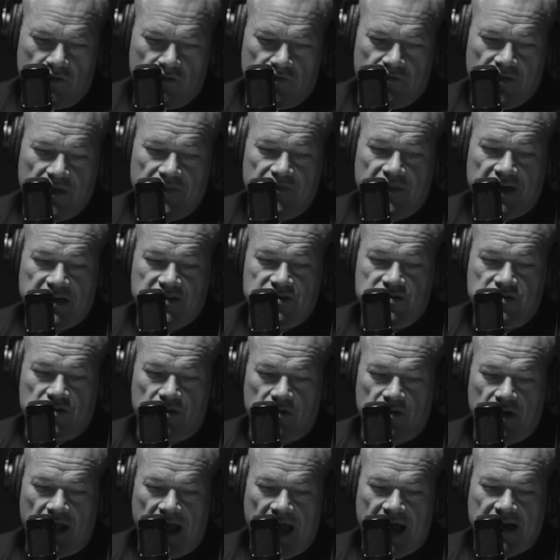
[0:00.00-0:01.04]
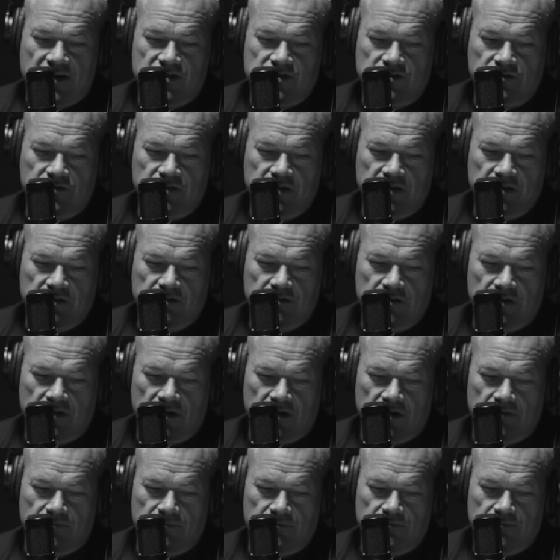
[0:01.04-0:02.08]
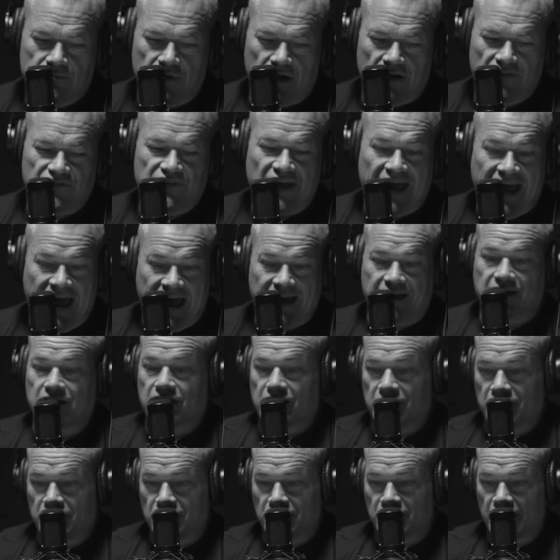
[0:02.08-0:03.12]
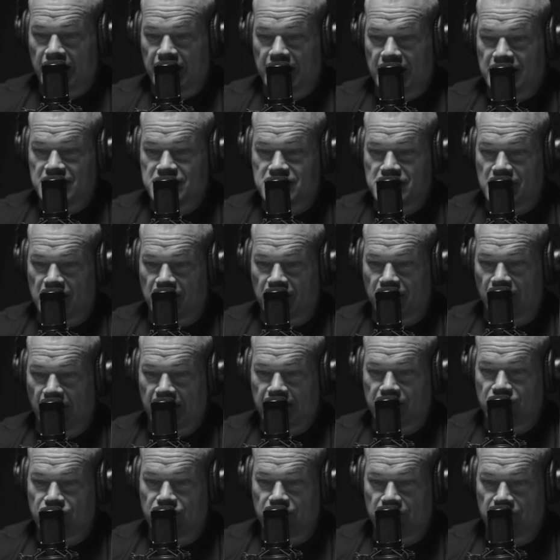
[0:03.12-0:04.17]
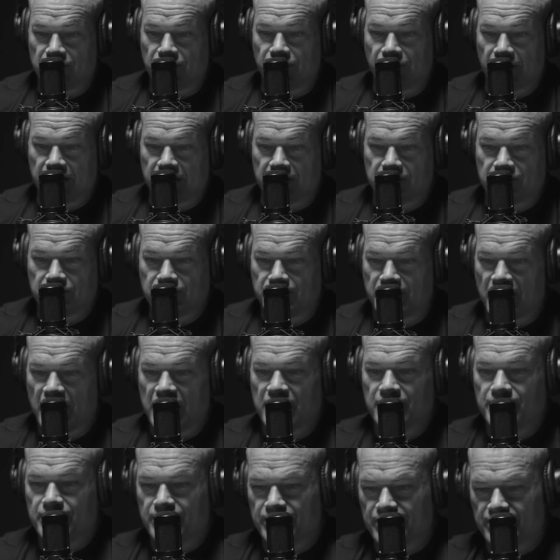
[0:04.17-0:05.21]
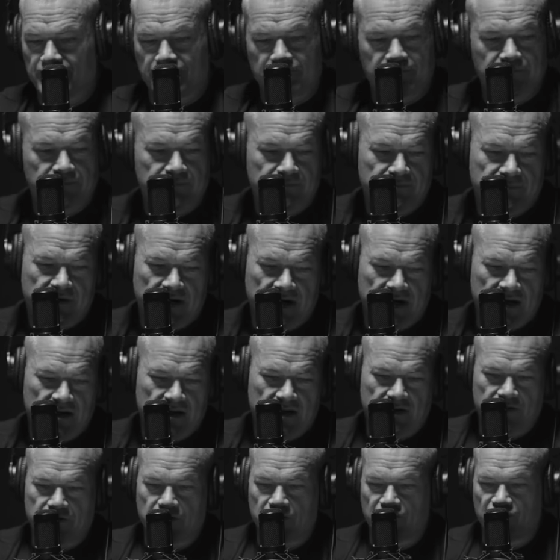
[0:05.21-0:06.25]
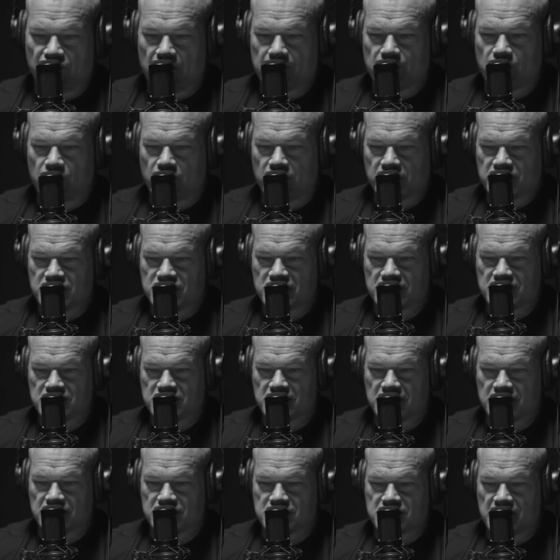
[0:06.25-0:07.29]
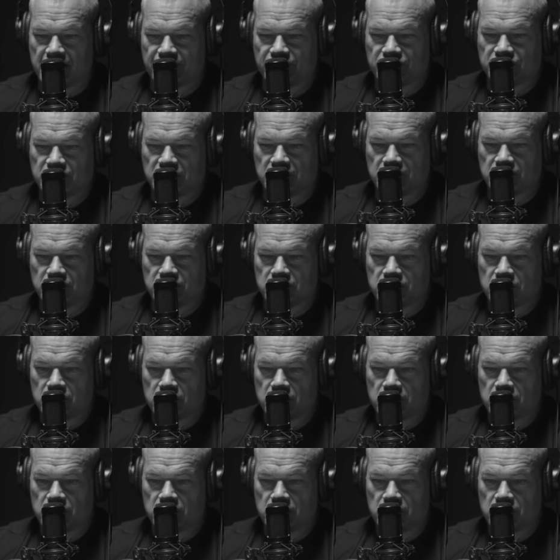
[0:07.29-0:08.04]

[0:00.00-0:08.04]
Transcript: Then they start actually attacking. Like I said, like by I don't know, February 16th, 17th,